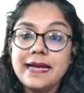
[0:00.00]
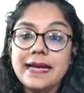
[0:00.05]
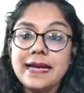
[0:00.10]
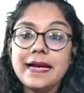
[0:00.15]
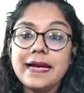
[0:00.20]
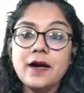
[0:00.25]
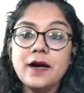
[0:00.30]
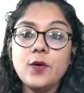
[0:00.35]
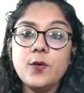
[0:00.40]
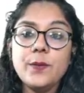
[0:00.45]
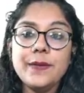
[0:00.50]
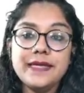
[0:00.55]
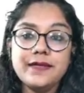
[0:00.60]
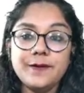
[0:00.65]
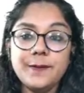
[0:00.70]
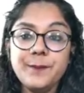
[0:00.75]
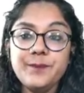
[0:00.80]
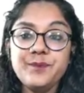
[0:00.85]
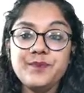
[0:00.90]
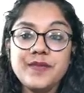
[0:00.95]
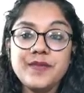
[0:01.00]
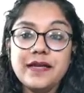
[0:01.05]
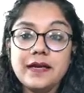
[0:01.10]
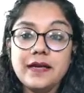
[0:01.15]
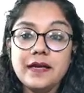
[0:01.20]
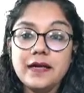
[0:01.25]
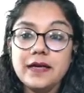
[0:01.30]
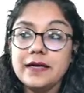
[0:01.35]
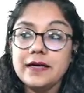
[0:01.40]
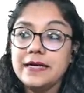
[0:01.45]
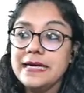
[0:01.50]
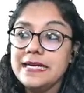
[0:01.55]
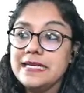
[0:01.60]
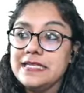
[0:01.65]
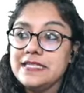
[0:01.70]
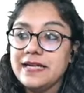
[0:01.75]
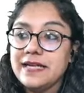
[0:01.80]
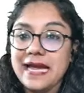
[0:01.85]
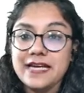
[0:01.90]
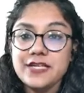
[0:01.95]
Now we are
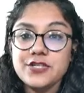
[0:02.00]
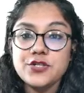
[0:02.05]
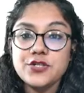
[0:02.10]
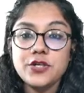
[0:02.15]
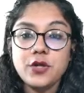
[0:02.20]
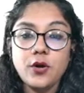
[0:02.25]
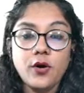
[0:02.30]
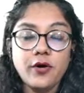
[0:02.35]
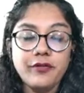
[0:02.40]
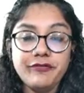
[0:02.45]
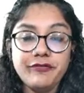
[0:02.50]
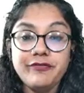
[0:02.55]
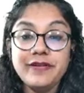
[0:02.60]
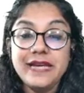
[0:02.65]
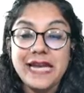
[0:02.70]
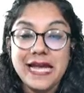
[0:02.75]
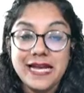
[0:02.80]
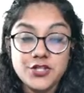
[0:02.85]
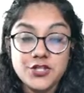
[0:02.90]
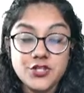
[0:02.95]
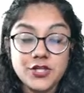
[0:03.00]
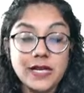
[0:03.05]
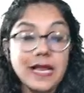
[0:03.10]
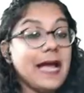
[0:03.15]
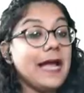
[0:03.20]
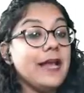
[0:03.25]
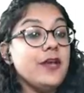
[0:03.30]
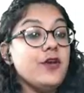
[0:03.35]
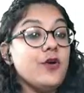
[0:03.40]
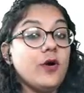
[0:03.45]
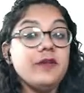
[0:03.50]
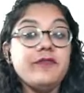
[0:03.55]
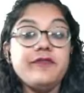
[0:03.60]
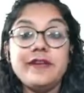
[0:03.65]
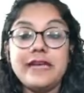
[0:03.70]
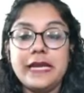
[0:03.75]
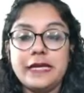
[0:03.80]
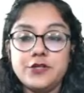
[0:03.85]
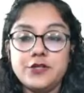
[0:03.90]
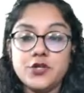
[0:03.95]
interaction of financial and
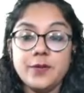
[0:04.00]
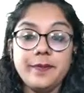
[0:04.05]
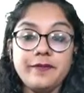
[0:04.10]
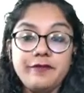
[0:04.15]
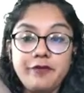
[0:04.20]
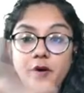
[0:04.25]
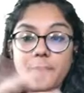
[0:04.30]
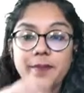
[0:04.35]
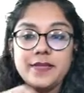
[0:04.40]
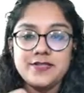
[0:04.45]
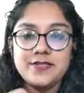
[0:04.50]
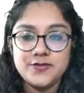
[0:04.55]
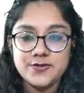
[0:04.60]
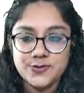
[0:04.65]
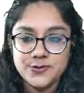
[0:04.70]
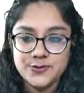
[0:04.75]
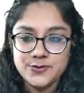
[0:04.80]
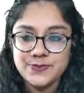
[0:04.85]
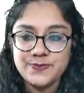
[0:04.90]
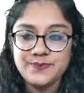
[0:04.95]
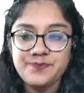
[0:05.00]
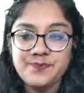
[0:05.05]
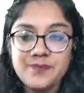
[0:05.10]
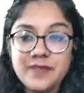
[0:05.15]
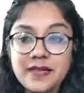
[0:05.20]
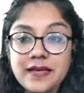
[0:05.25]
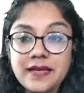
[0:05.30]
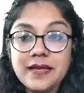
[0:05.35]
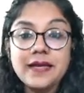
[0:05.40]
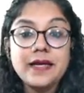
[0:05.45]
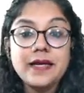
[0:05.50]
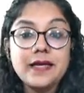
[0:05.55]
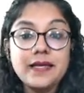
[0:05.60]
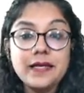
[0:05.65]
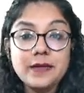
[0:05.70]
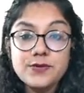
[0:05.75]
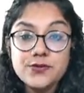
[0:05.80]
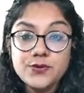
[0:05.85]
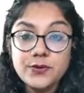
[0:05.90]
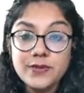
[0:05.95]
non-financial performances. Now
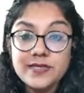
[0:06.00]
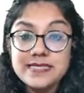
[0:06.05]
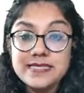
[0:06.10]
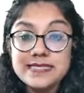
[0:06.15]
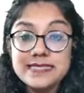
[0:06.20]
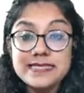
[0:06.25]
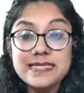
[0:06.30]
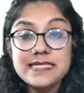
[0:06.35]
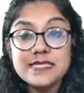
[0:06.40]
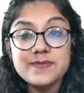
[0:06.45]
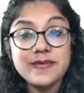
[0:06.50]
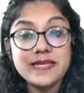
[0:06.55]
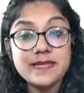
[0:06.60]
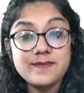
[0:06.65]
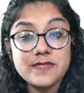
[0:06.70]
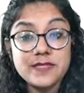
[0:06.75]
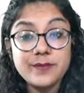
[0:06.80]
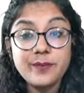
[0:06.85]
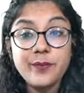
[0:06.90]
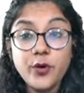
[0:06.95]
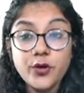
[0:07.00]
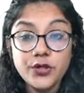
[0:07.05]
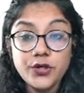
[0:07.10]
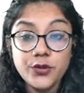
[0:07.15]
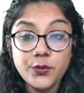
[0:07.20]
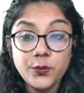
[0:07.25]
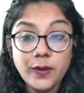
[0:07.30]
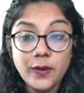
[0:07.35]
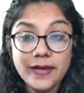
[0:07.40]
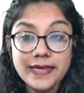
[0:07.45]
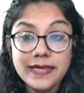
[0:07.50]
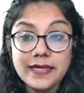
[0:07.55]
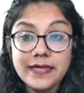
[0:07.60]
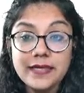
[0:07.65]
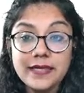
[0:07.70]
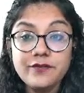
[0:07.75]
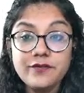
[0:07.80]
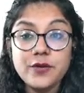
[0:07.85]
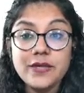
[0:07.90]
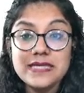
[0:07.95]
students, this becomes important. Why?
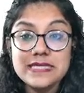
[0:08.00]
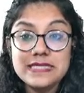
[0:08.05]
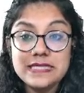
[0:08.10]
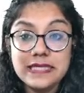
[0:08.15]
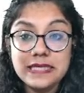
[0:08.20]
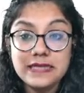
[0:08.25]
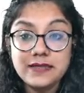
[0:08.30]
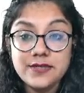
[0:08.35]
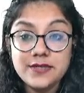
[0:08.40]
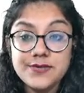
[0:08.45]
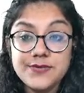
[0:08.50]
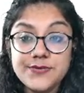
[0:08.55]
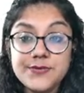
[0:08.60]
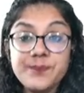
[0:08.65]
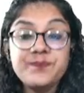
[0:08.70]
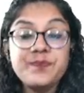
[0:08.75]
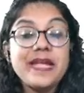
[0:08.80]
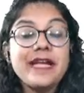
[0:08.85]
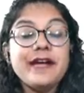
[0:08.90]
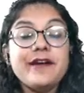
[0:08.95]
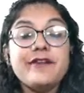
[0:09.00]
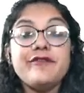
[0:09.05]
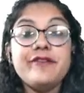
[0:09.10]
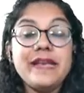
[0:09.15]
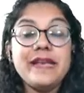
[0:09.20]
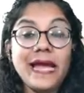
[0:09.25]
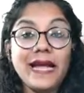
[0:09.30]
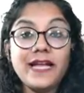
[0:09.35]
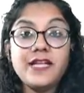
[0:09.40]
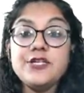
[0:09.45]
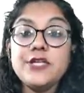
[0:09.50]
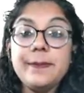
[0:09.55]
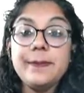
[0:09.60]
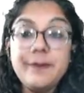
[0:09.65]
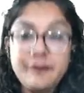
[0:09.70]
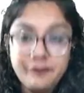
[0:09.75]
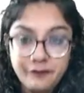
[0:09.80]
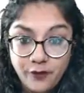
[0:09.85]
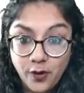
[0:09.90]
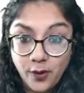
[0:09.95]
If you can see this, financial
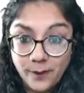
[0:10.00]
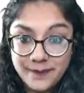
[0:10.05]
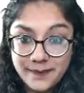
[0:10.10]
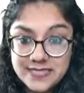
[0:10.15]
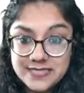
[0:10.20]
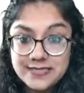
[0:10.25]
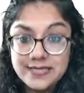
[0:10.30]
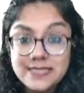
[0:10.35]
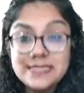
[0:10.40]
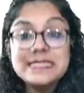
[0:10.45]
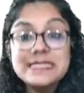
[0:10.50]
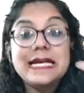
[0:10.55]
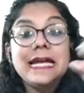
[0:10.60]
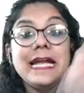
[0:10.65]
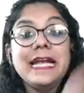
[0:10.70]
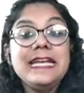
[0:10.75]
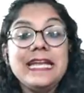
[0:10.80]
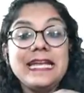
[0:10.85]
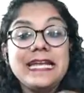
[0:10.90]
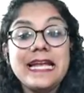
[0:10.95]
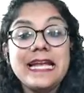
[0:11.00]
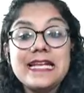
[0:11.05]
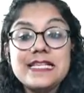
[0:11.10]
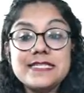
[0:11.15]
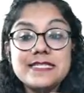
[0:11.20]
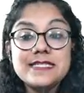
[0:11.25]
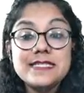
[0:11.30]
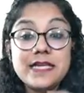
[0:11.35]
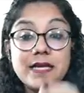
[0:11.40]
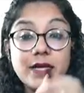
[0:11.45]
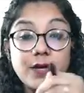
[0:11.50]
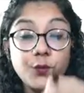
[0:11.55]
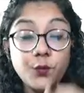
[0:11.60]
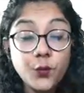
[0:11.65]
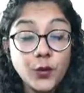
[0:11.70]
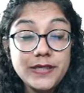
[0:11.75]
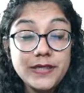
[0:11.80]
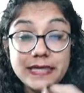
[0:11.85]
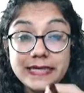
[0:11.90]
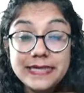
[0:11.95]
performances indicates
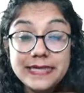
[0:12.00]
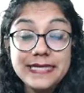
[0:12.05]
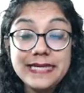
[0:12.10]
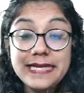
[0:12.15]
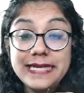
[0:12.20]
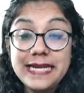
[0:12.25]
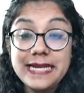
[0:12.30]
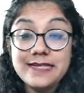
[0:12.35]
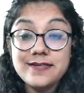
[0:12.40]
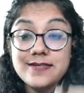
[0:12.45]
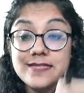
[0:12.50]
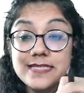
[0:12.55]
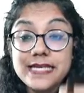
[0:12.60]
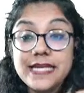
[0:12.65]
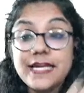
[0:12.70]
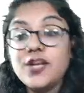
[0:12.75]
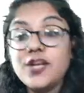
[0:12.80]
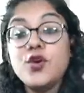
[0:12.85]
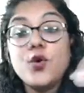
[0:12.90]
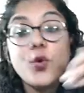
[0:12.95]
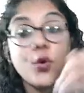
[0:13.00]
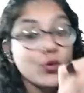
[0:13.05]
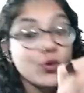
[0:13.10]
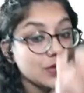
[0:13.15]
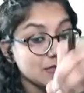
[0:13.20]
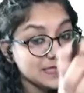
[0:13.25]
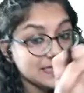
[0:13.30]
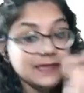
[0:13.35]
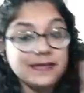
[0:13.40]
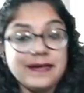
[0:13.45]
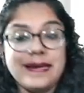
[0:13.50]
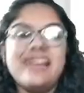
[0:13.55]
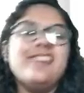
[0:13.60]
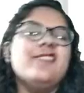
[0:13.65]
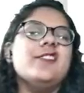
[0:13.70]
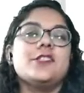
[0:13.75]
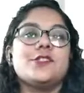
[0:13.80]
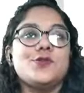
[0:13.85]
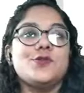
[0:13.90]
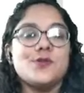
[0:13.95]
what indicators ignores the
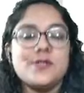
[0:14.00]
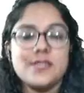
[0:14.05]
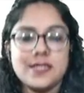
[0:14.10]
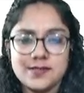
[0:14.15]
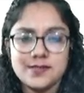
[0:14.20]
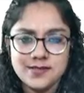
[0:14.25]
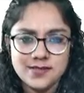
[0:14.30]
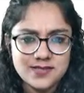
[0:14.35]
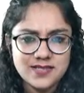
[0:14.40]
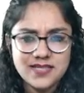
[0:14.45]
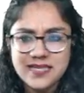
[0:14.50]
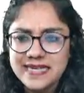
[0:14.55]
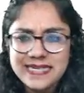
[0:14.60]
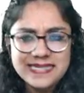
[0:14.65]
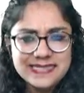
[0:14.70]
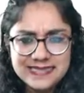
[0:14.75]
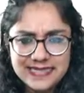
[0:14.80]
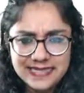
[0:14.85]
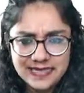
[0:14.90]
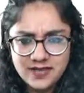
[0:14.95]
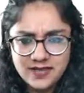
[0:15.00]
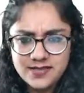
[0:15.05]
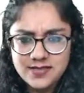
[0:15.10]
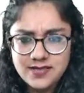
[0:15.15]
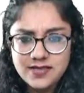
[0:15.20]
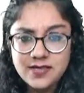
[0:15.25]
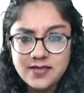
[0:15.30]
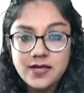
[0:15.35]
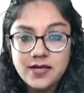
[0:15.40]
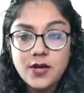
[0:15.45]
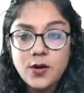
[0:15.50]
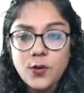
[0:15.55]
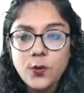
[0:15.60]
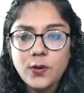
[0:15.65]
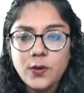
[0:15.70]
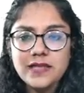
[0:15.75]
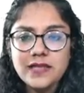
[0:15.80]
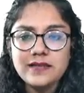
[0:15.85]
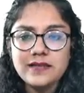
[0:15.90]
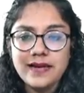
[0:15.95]
drivers to success. Whereas, what are
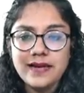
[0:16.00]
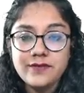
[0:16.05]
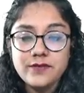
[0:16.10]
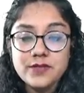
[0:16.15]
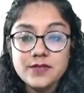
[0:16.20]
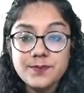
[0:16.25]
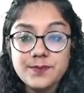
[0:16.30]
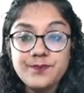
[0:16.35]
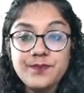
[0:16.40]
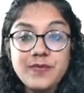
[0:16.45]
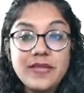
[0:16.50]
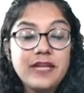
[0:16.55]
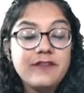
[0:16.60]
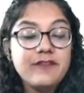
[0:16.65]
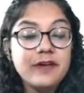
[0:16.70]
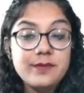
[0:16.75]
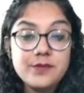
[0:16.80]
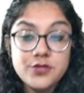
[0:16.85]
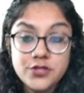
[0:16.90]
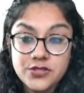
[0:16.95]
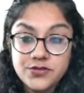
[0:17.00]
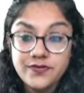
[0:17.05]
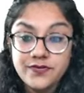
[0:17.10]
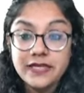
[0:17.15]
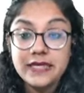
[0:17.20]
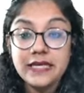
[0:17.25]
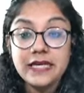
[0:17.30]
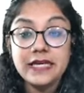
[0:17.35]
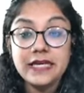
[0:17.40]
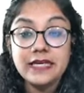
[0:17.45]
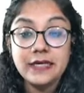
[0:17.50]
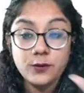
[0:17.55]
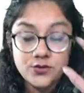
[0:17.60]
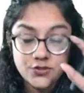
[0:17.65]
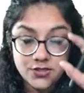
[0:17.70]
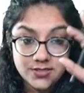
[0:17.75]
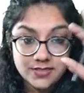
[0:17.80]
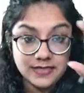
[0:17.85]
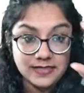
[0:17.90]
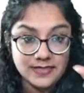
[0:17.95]
the drivers? If I'm just figuring it out,
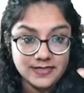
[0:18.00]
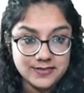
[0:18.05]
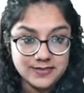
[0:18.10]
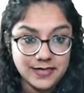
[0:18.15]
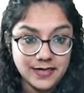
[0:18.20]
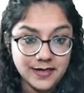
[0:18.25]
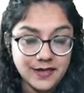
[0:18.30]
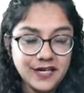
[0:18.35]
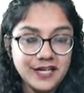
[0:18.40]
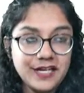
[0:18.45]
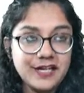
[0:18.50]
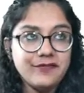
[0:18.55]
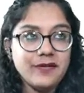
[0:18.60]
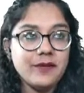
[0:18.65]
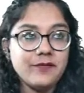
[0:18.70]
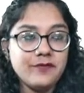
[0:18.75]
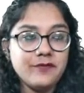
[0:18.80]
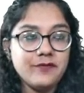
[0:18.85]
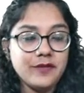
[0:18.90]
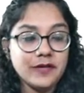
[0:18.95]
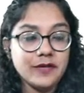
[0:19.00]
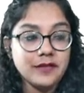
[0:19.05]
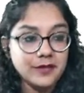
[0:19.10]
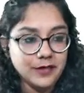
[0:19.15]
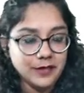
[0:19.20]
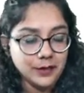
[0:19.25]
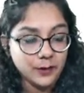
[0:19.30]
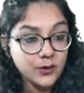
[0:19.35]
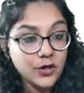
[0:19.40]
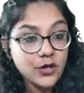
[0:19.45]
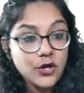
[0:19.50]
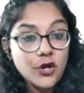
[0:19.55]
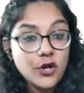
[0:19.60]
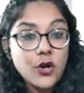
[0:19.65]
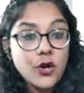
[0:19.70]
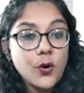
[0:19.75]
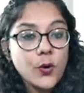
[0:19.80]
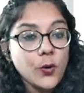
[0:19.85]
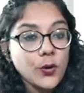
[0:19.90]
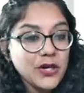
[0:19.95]
just understand. If I figure it out
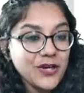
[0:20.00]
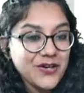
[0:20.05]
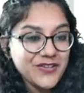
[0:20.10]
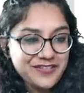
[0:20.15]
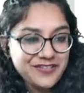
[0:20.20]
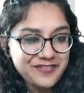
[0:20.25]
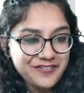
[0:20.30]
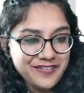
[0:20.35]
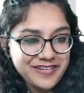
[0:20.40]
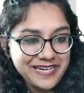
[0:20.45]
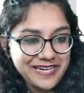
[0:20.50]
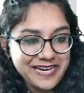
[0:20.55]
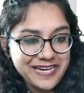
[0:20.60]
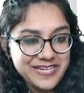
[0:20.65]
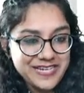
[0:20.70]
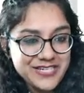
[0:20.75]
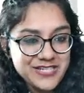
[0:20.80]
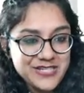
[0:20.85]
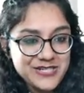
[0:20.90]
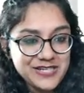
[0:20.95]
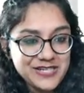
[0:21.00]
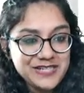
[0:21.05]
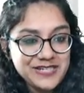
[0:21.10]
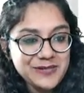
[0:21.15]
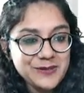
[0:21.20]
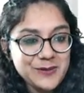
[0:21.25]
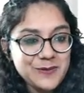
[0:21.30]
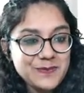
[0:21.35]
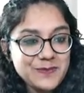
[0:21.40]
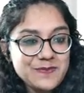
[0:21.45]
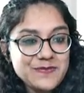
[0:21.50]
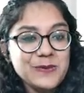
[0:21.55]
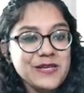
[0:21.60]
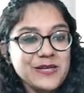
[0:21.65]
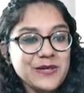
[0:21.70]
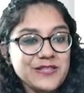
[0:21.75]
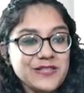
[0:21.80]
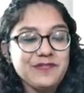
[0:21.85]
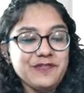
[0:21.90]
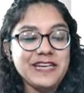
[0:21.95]
only on the financial terms, only on the
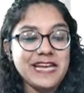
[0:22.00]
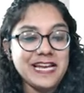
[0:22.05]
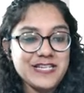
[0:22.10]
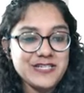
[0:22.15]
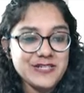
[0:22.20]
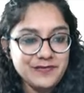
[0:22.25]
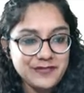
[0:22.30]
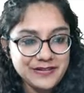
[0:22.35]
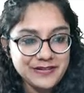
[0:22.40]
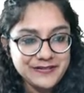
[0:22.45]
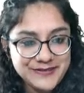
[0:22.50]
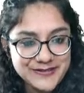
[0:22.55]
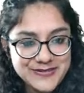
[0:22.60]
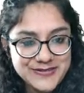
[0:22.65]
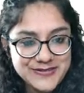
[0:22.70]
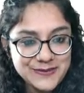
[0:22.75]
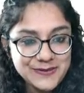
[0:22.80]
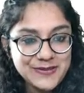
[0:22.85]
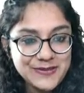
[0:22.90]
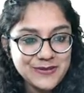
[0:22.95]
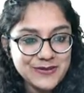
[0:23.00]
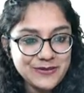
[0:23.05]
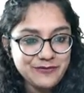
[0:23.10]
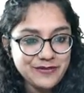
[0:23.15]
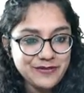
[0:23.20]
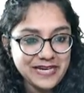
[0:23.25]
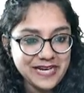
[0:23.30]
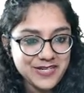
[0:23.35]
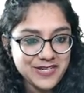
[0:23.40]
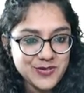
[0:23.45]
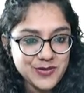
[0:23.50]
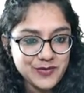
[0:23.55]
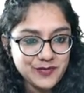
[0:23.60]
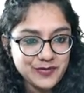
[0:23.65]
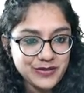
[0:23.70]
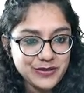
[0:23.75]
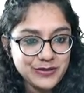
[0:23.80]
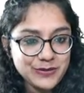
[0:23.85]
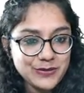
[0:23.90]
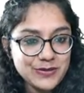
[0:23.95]
financial figures, only on the financial
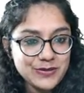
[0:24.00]
figures,